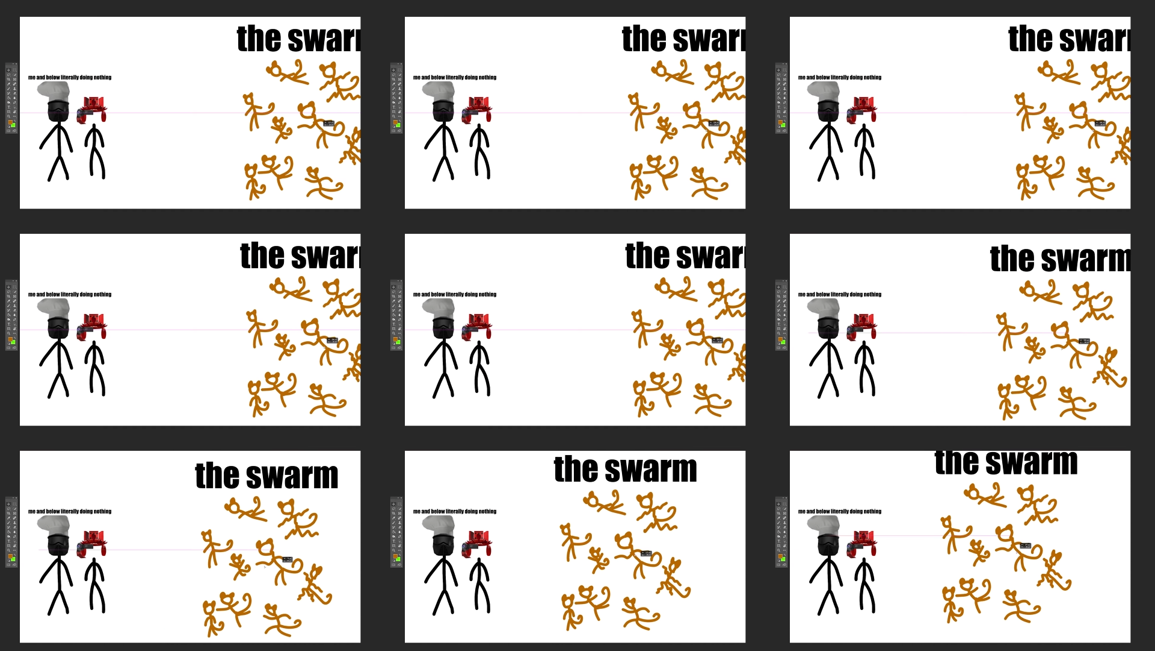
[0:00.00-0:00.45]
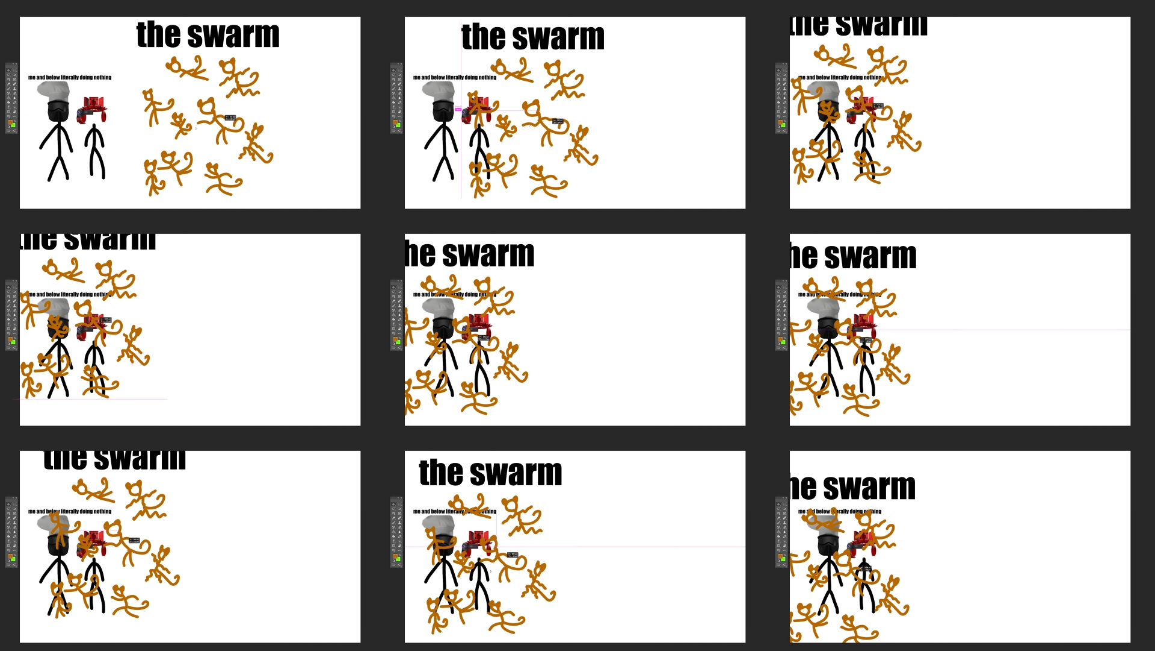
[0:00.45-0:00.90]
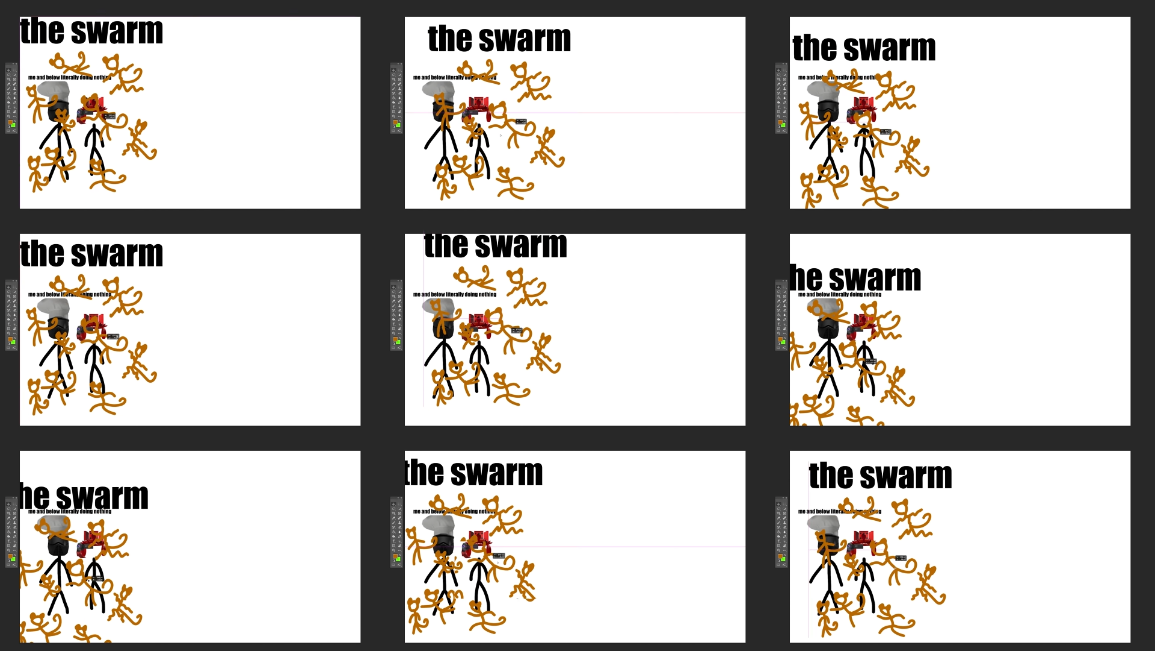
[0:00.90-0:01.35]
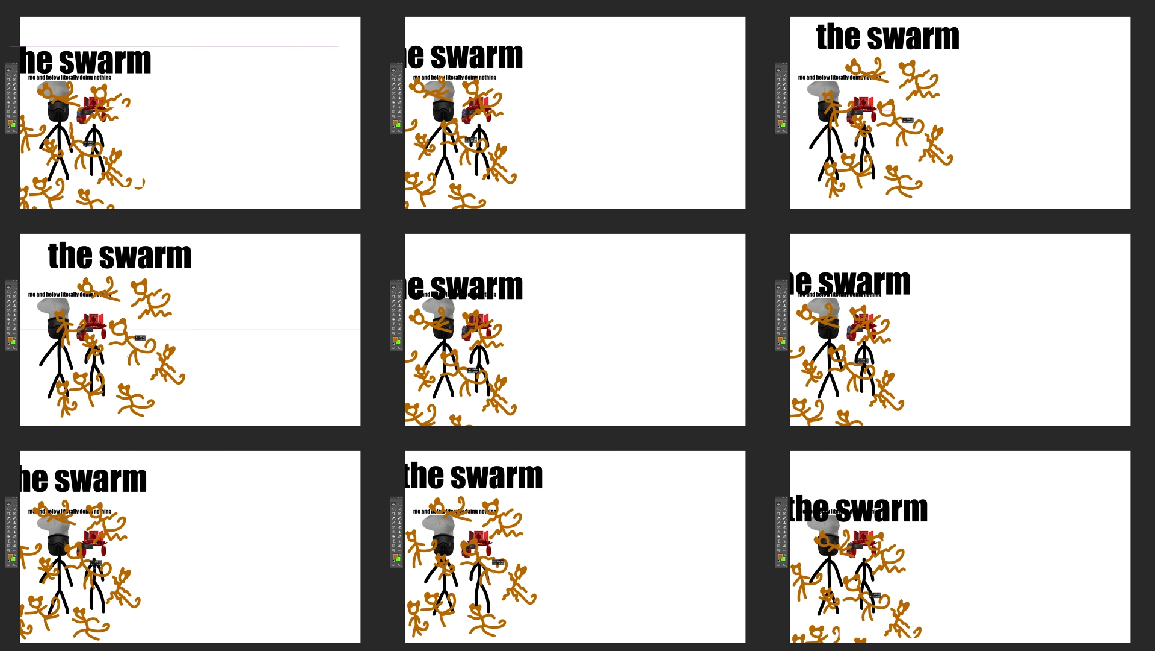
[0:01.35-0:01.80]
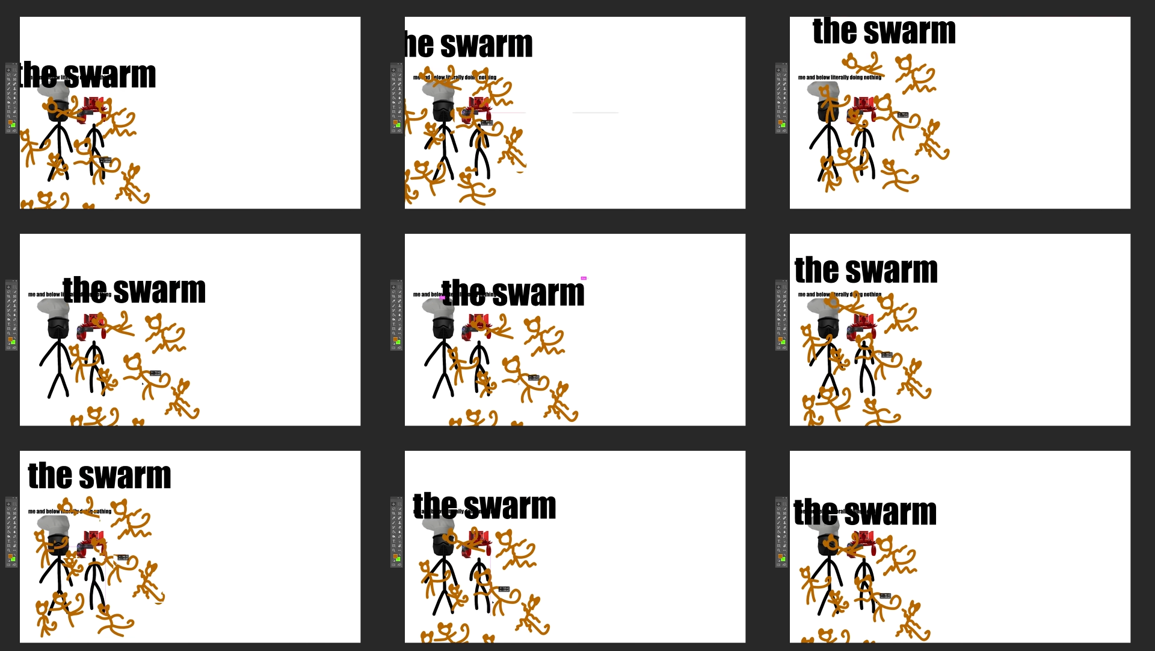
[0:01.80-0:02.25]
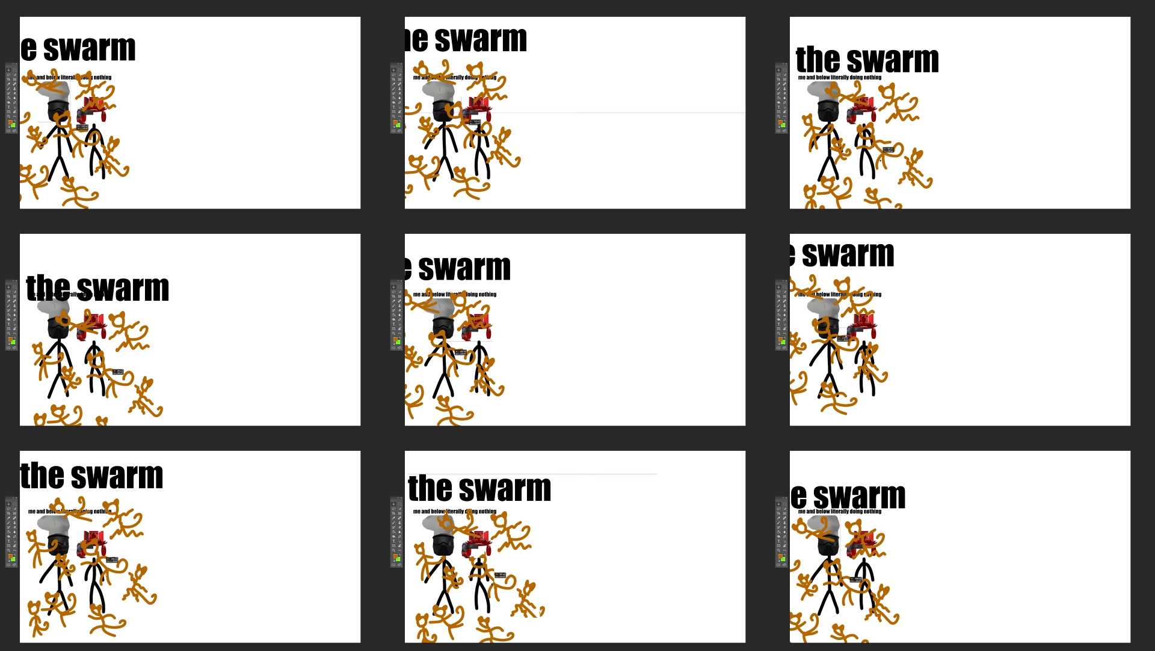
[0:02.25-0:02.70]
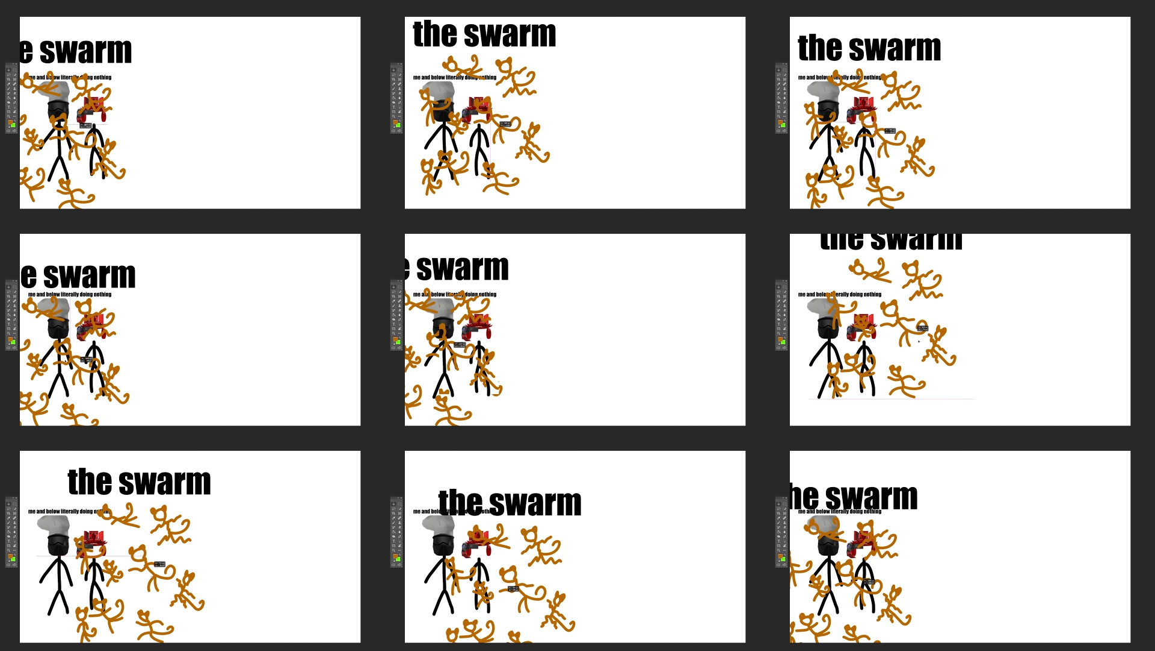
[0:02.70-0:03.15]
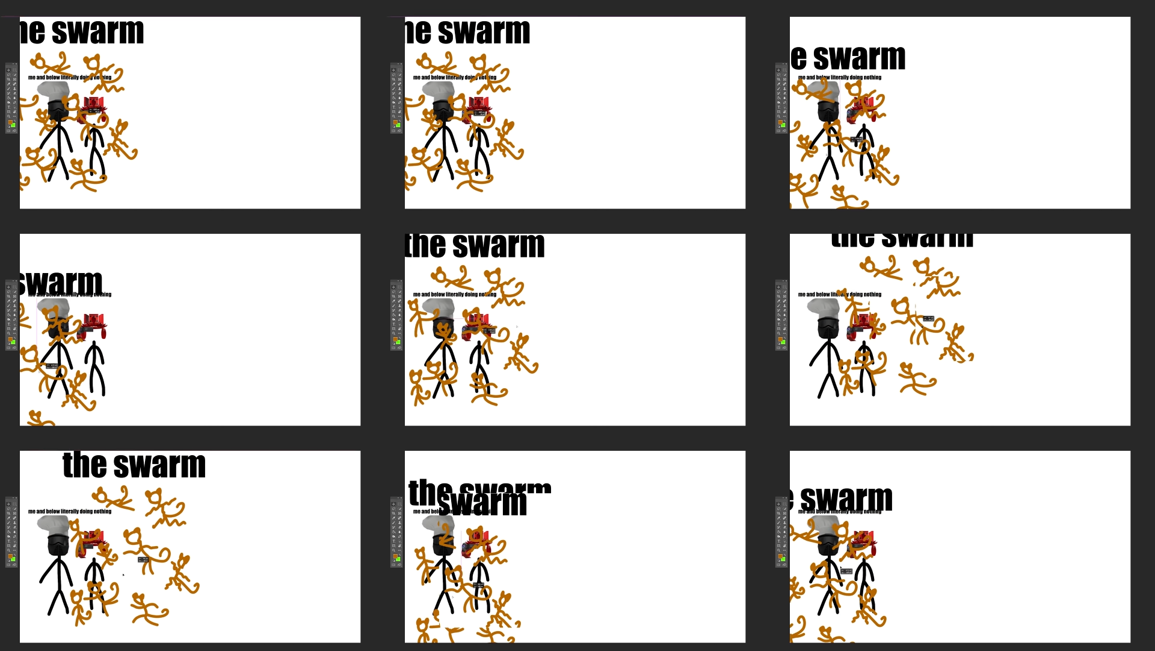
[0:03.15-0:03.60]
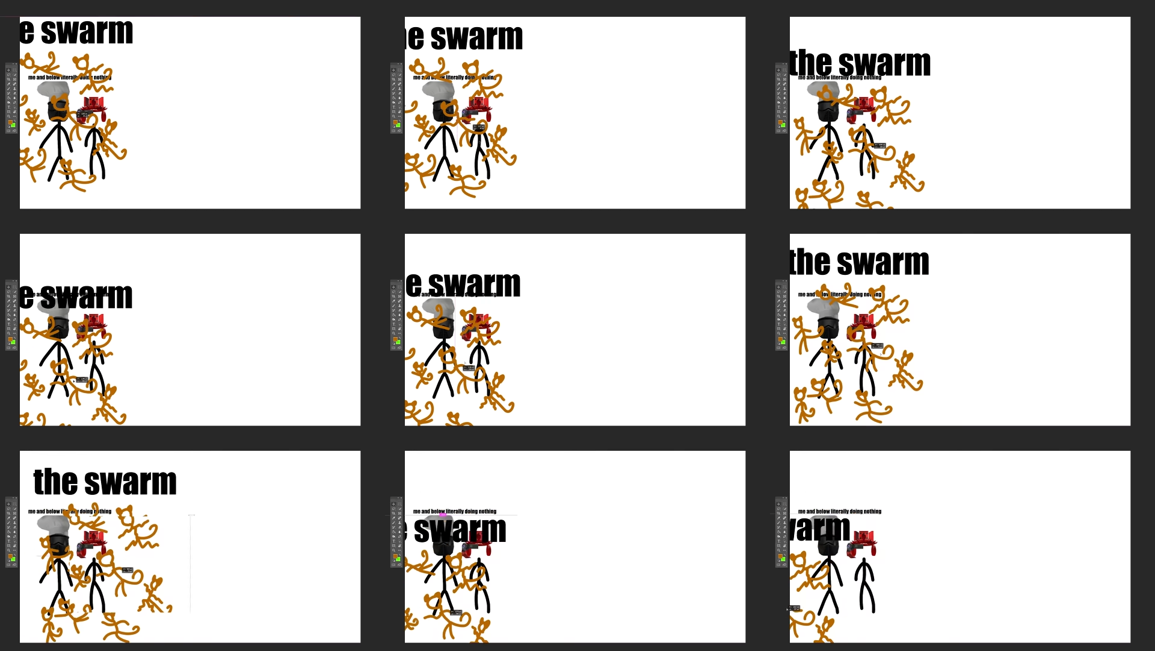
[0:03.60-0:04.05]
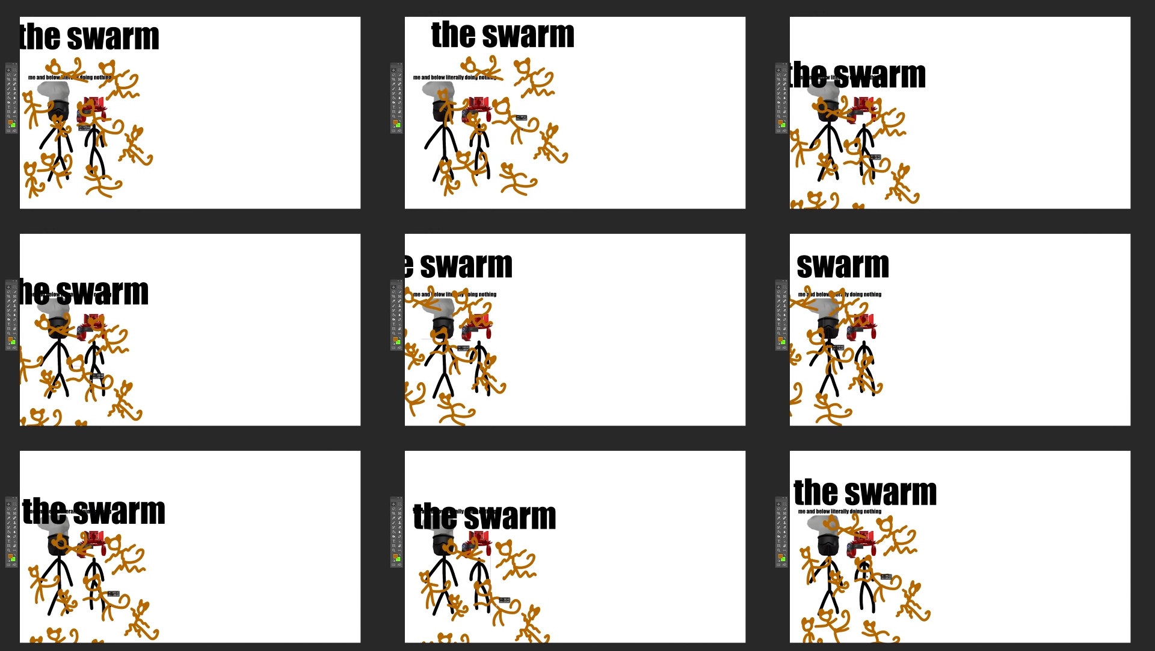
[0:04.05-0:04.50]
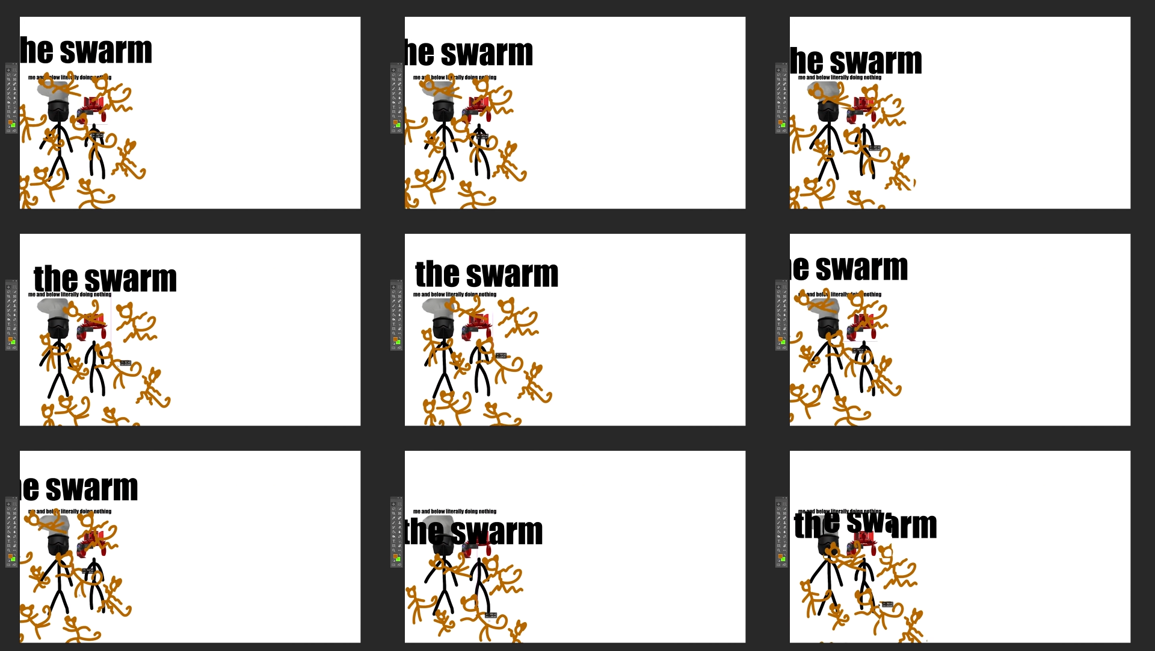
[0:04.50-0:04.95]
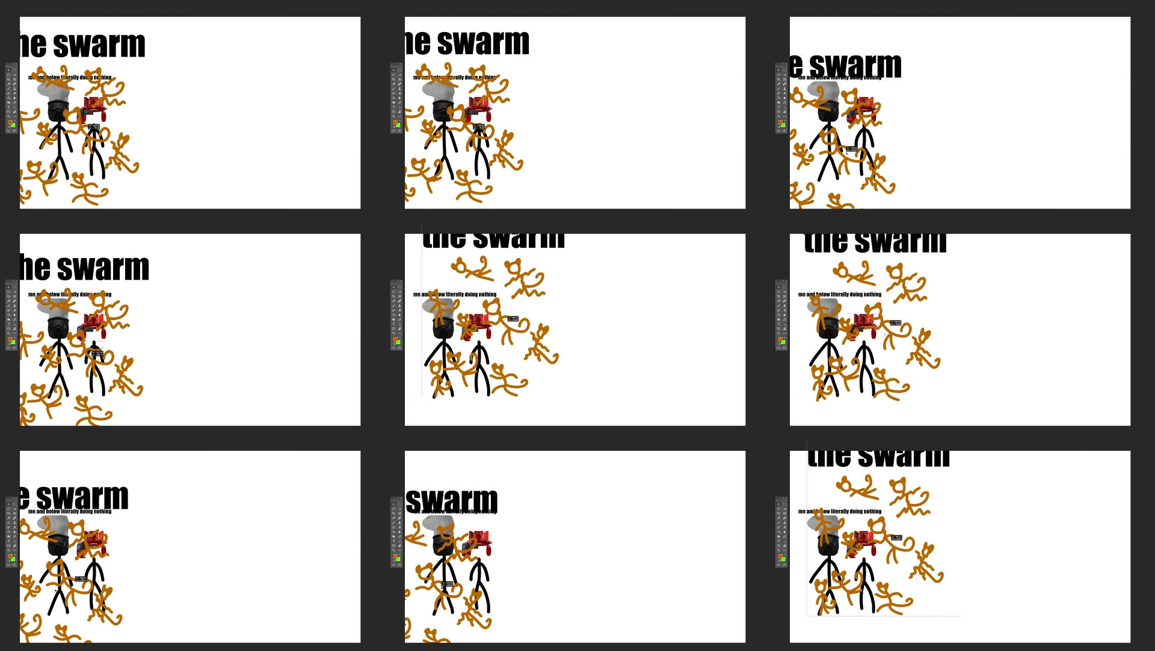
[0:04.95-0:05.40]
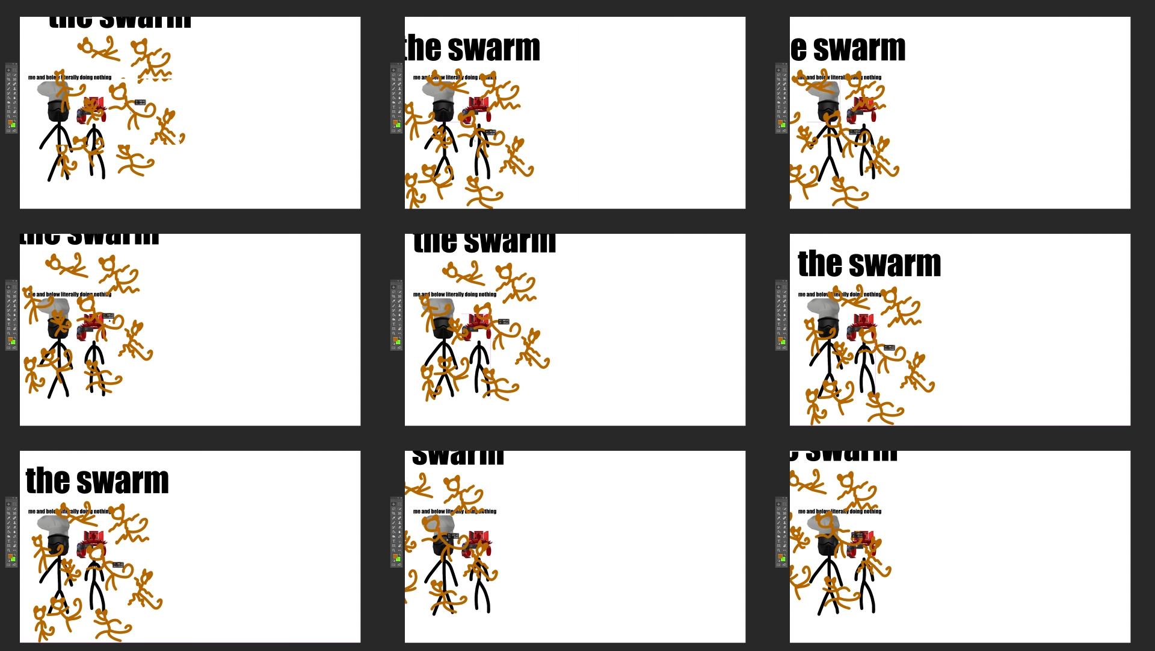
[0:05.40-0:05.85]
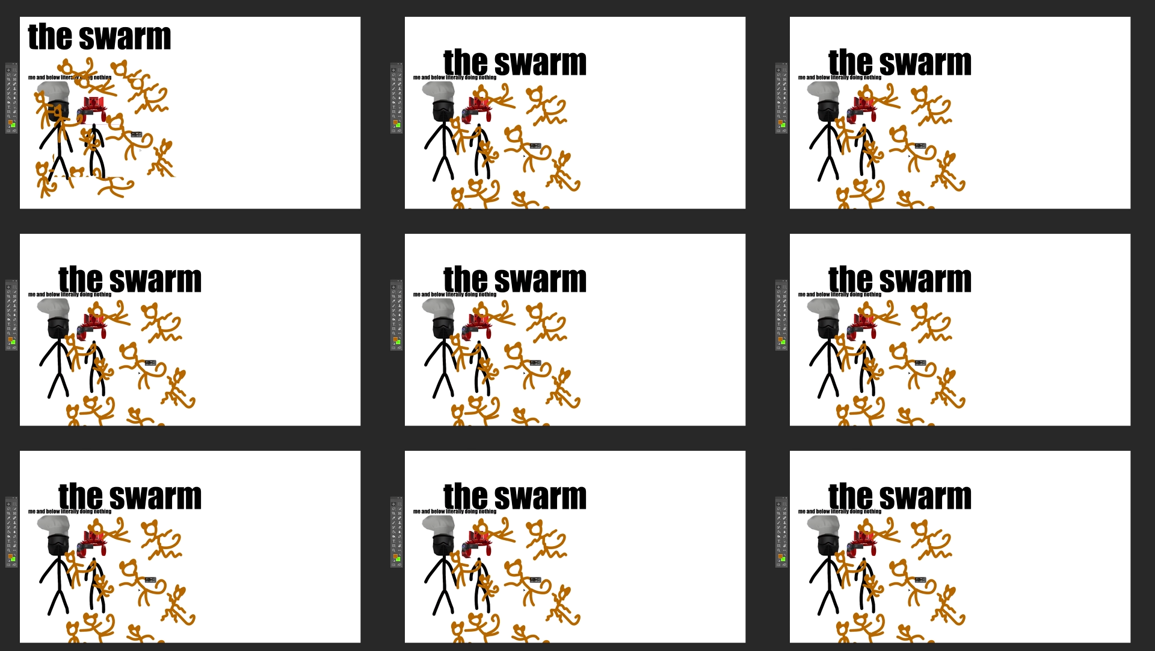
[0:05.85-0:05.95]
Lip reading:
Nobody's mouth can be seen.